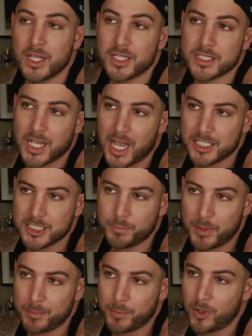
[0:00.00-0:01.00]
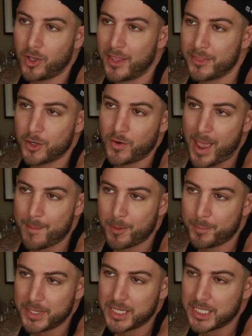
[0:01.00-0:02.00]
The science people and the grammar
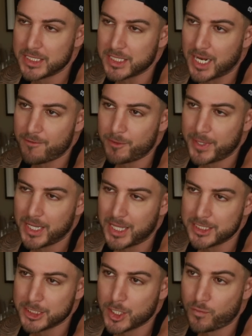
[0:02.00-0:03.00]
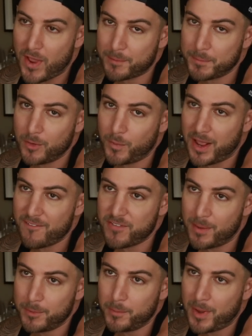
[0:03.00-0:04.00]
police and everybody likes to correct me when I
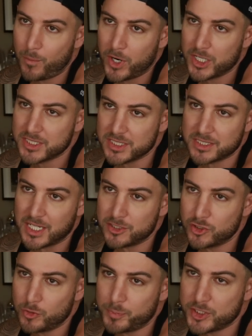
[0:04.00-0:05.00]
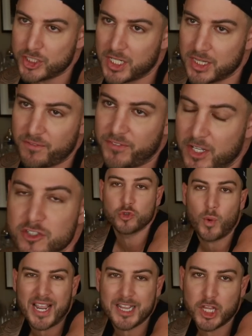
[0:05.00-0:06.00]
fumble my words and say stupid shit in the video. Do
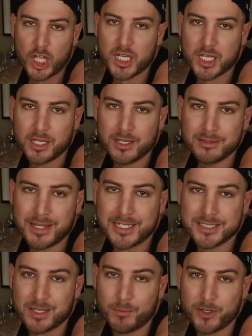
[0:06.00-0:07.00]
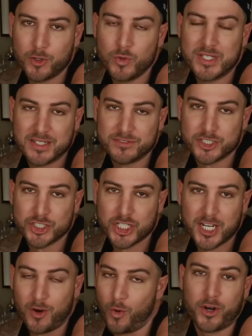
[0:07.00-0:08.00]
I look like someone who gives a
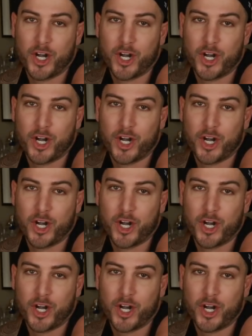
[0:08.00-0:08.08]
shit or